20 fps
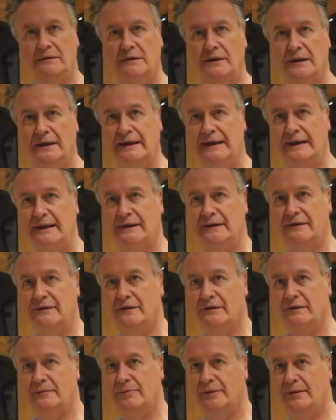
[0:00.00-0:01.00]
and get a
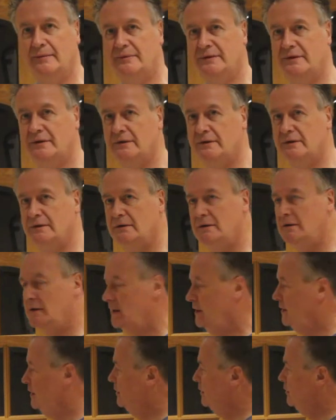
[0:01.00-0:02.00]
dipeptide,
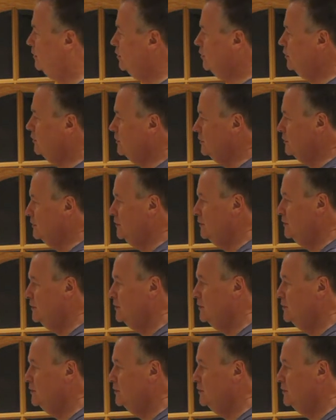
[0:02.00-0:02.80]
or